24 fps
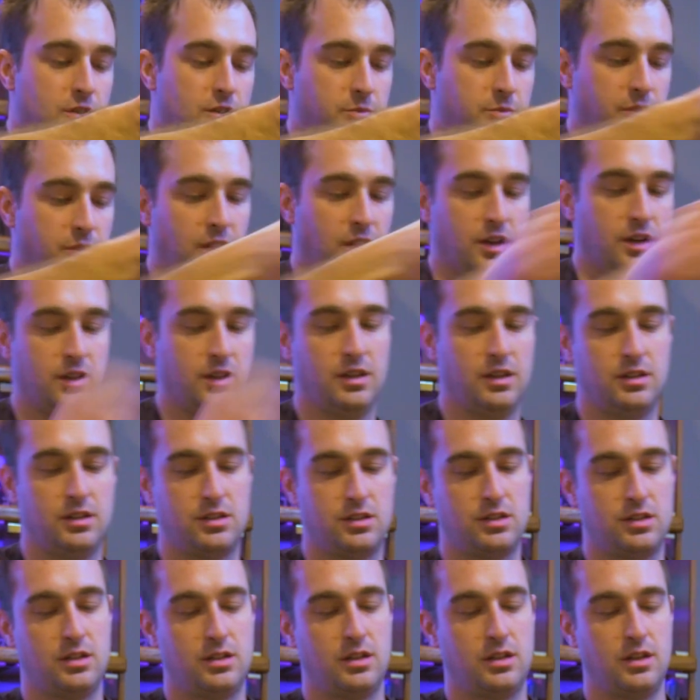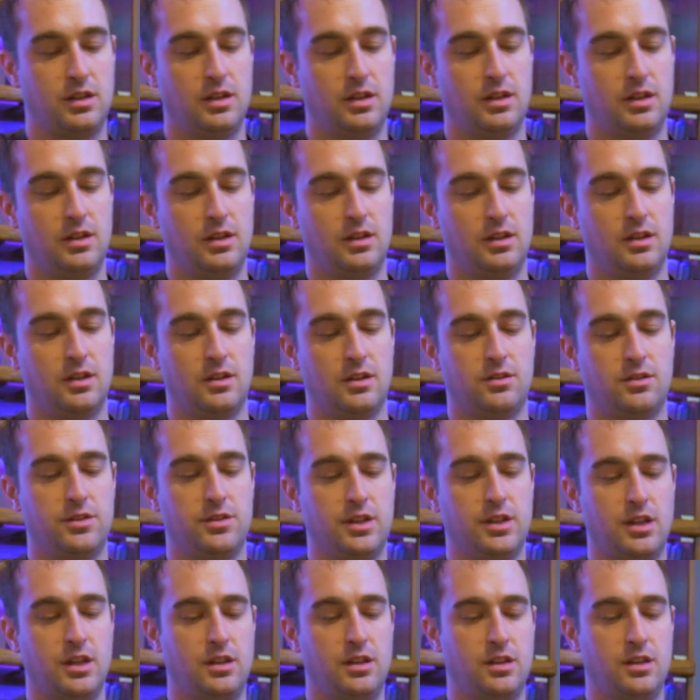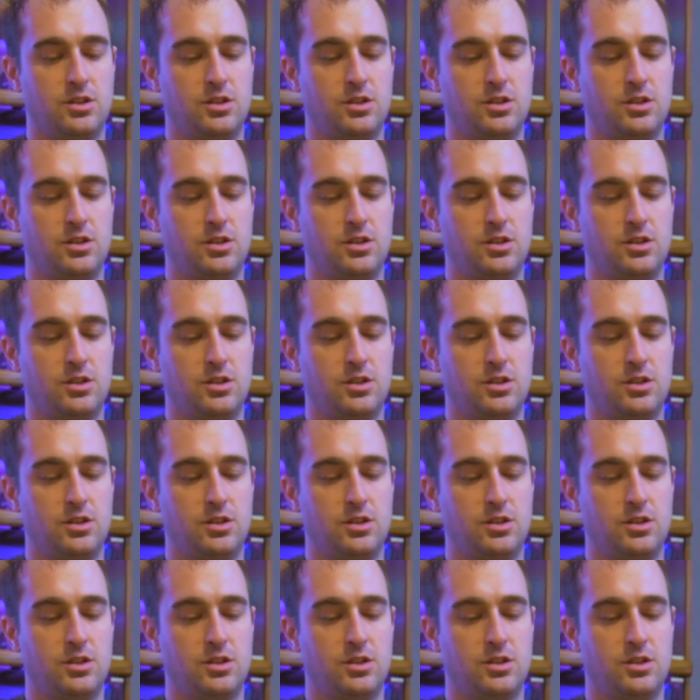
pocket. I don't think anything's